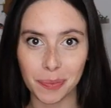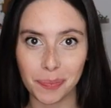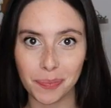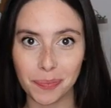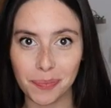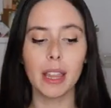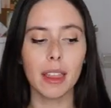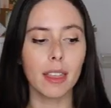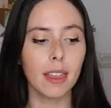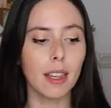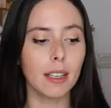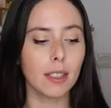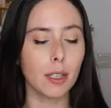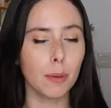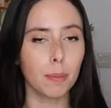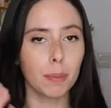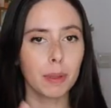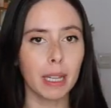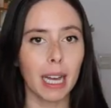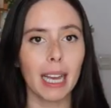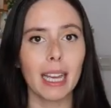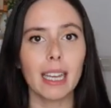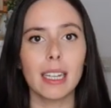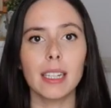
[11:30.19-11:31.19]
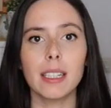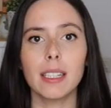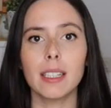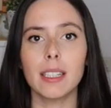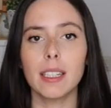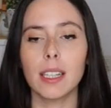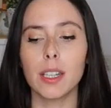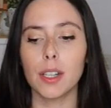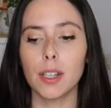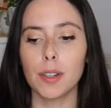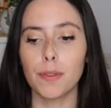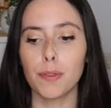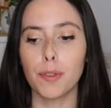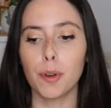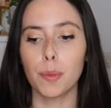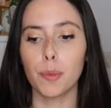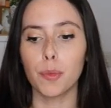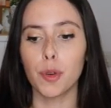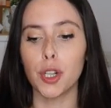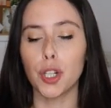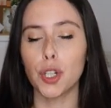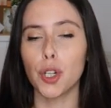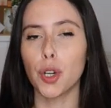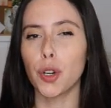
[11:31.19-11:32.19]
With the suppliers from
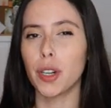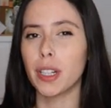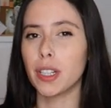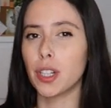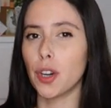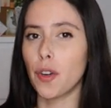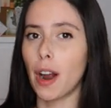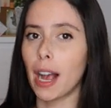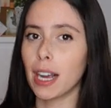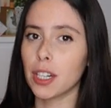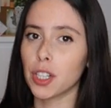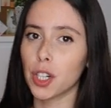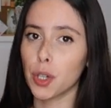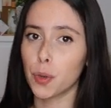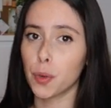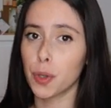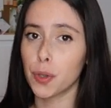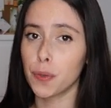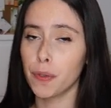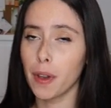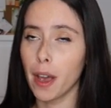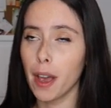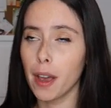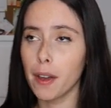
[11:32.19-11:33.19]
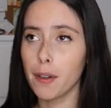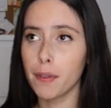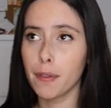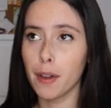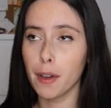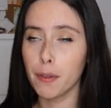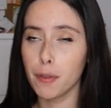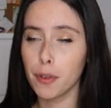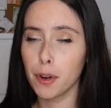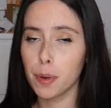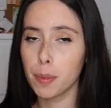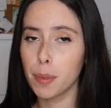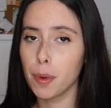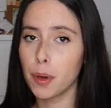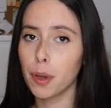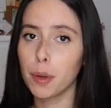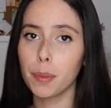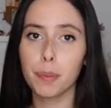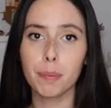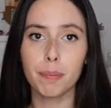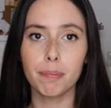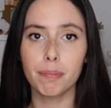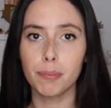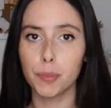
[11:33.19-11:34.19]
which your interaction was
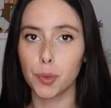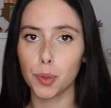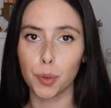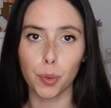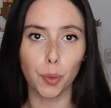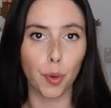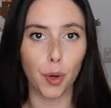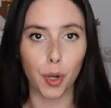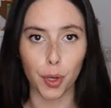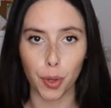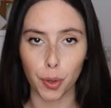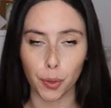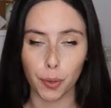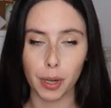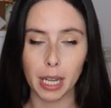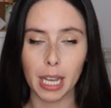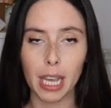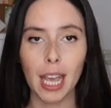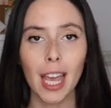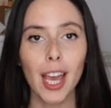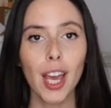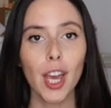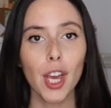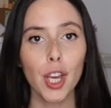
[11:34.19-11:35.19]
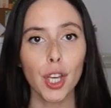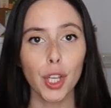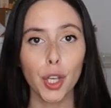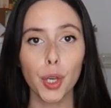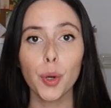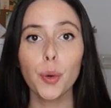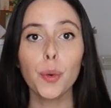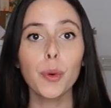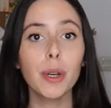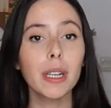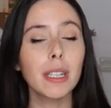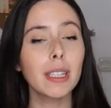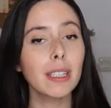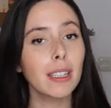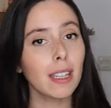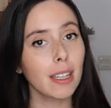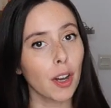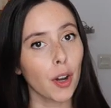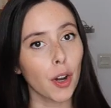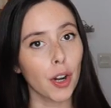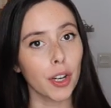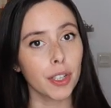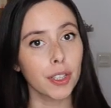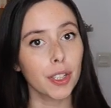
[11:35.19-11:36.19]
favorable, 2 or 3, you will
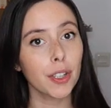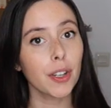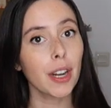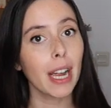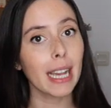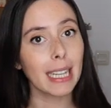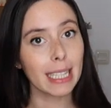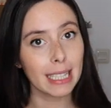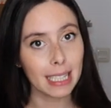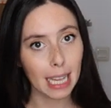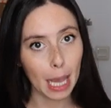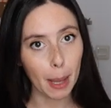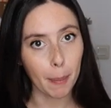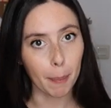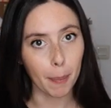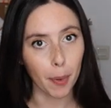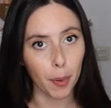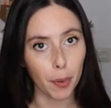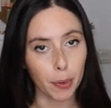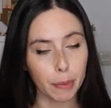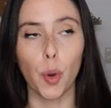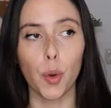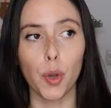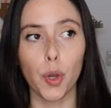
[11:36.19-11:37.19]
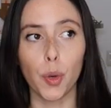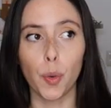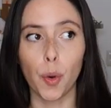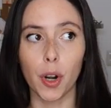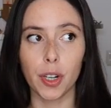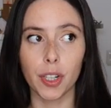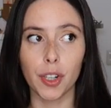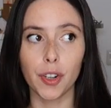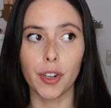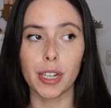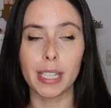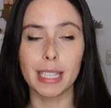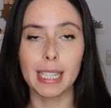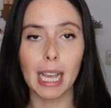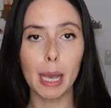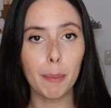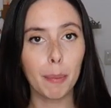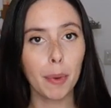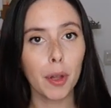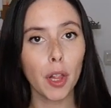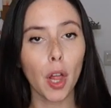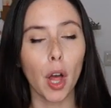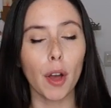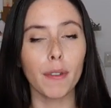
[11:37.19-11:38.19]
order a sample. So you order a
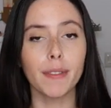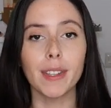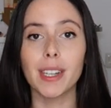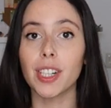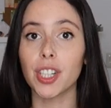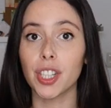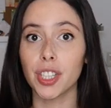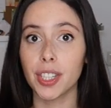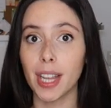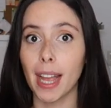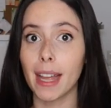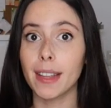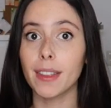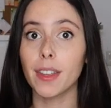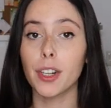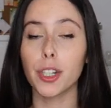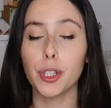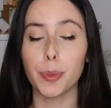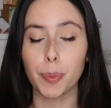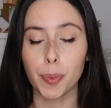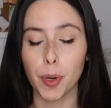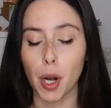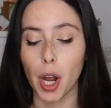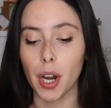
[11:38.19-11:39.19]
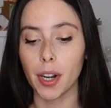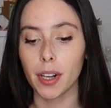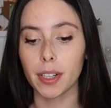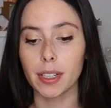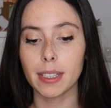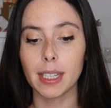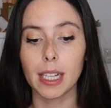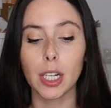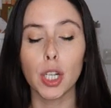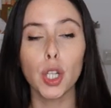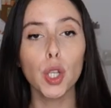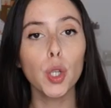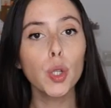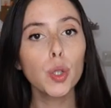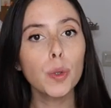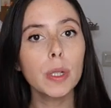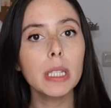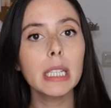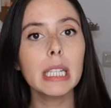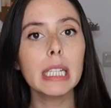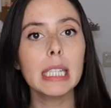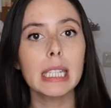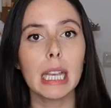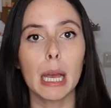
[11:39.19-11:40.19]
sample of their standard product, and
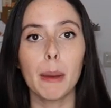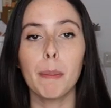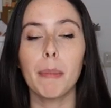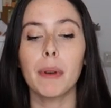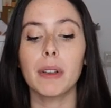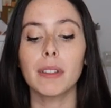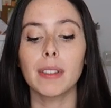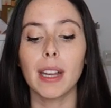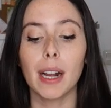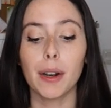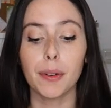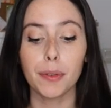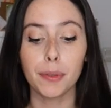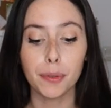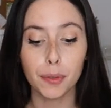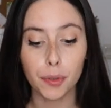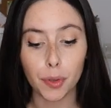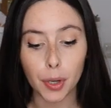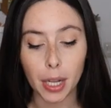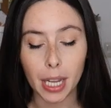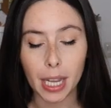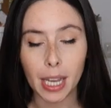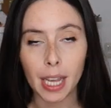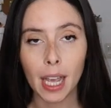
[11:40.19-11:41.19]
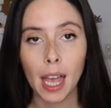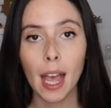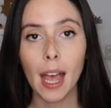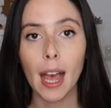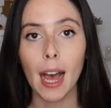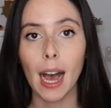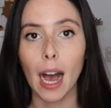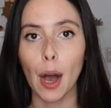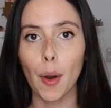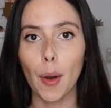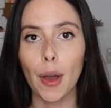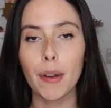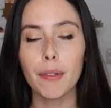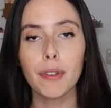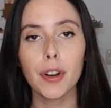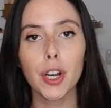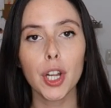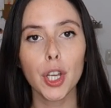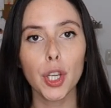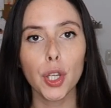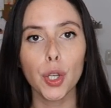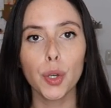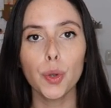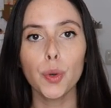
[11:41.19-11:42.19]
usually samples are free. However,
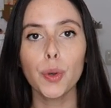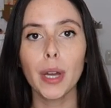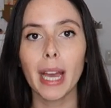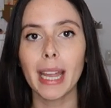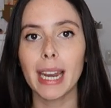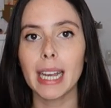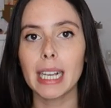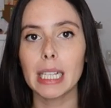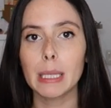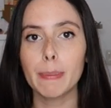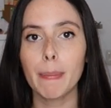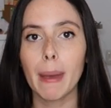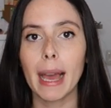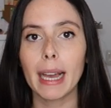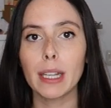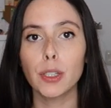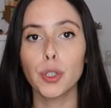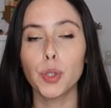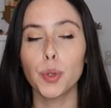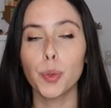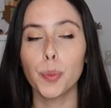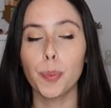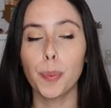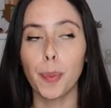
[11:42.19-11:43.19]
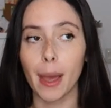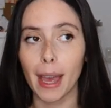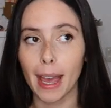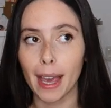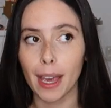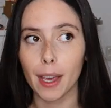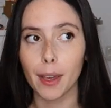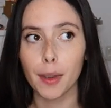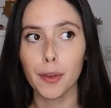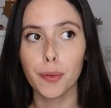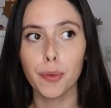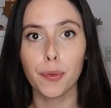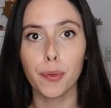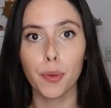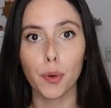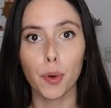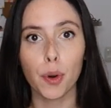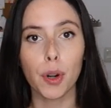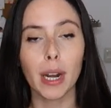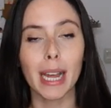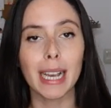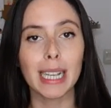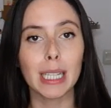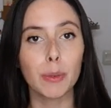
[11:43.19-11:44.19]
you can expect to pay
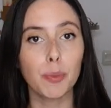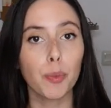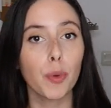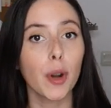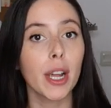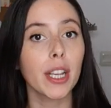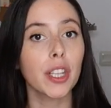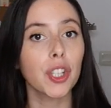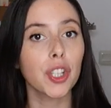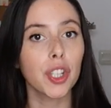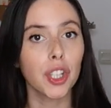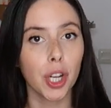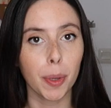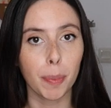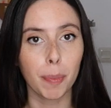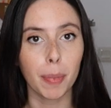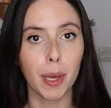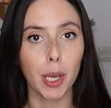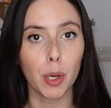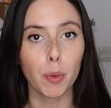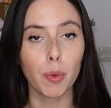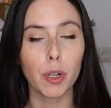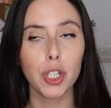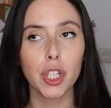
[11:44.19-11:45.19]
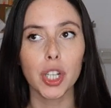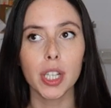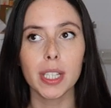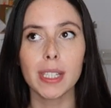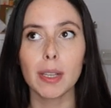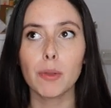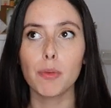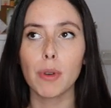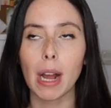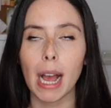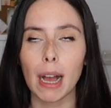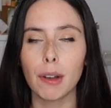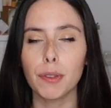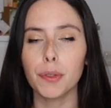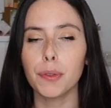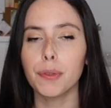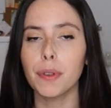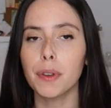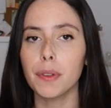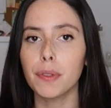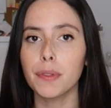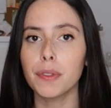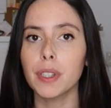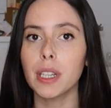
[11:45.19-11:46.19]
for express shipping, which is around
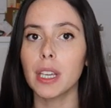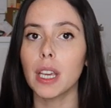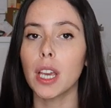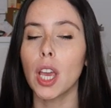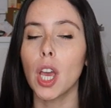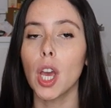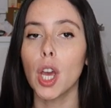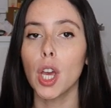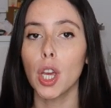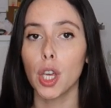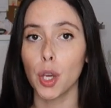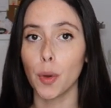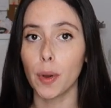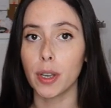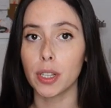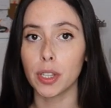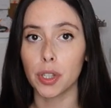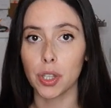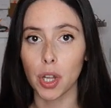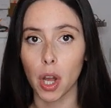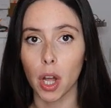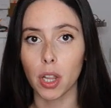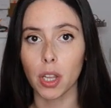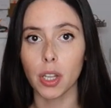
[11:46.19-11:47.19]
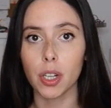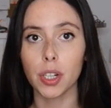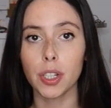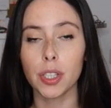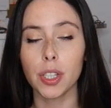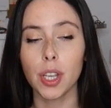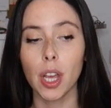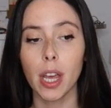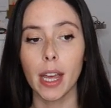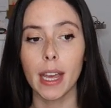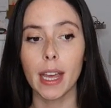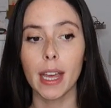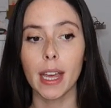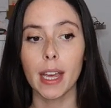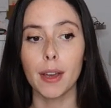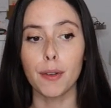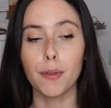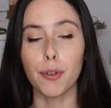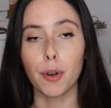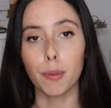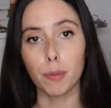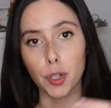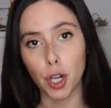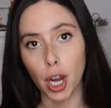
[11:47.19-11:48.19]
$50
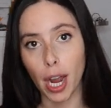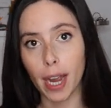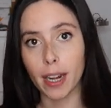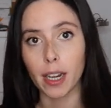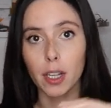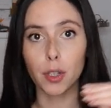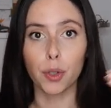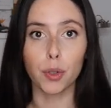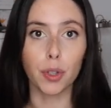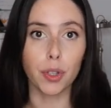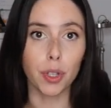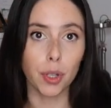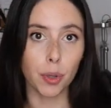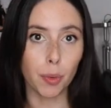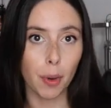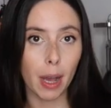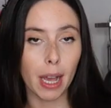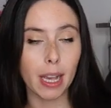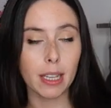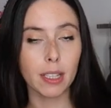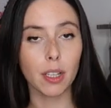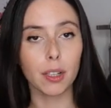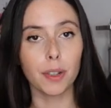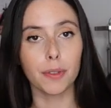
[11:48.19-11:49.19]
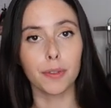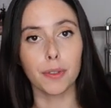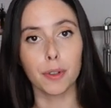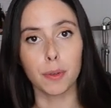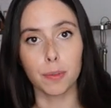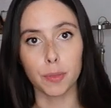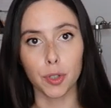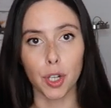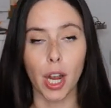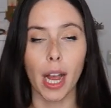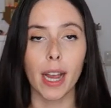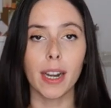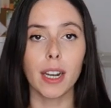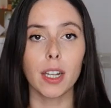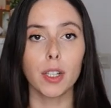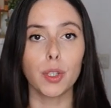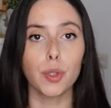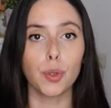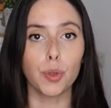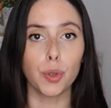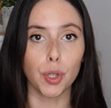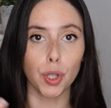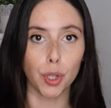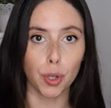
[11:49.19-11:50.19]
from China to the US or from China
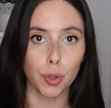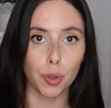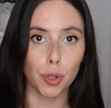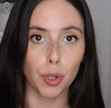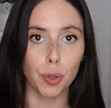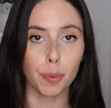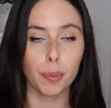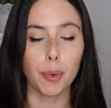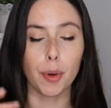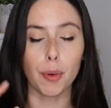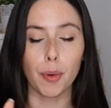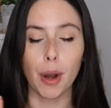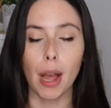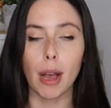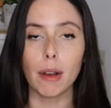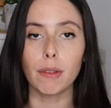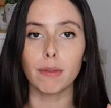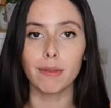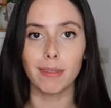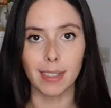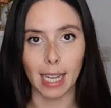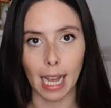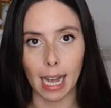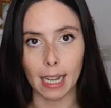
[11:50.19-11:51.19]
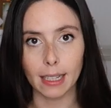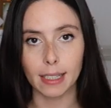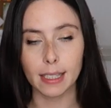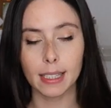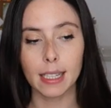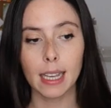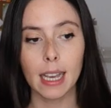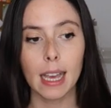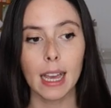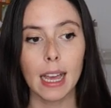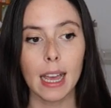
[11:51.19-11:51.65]
to Europe, around that.